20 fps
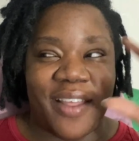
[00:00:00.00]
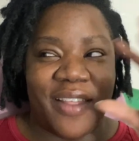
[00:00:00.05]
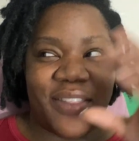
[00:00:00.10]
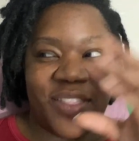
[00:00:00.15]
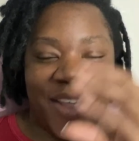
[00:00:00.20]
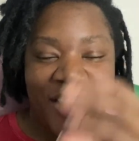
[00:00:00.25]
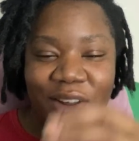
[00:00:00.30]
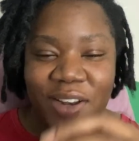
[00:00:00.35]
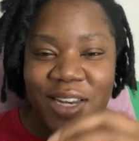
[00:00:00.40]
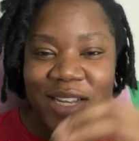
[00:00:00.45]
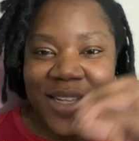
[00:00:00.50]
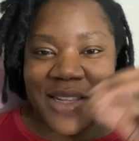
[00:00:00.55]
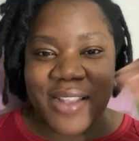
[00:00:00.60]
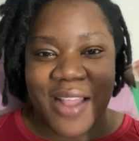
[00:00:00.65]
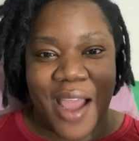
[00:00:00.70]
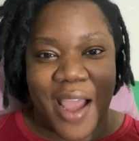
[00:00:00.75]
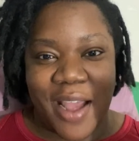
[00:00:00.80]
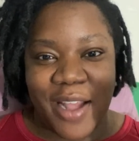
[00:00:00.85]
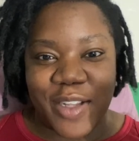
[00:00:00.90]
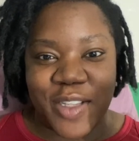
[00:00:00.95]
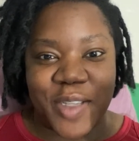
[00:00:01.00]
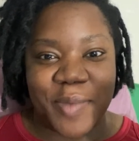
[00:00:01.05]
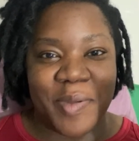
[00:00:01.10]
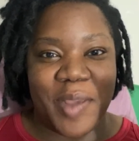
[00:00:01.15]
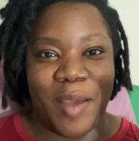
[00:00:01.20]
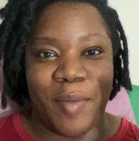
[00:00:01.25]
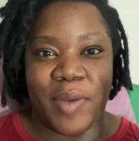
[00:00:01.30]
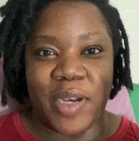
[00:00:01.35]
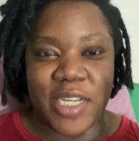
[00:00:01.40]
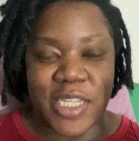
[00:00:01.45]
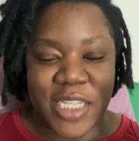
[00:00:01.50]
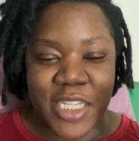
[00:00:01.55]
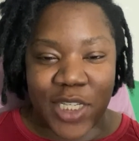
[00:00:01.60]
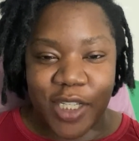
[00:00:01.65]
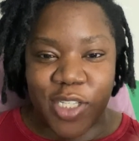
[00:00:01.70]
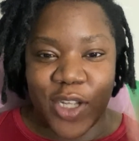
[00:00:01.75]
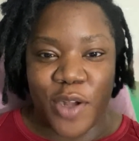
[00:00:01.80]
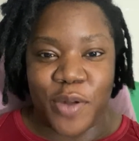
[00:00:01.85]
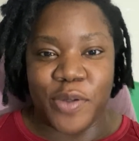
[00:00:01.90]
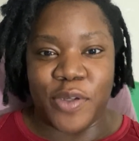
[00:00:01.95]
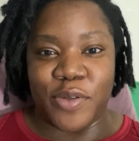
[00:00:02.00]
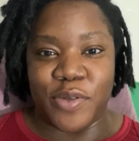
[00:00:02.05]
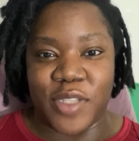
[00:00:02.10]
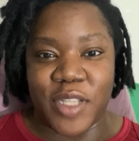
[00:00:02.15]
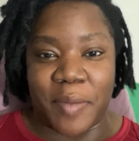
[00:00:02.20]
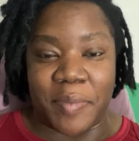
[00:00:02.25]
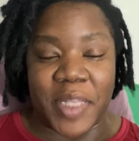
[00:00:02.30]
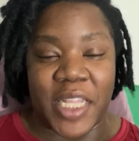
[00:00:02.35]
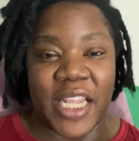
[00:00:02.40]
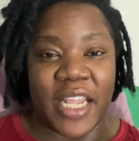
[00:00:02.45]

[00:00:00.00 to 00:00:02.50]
they're designed to be able to just go do something.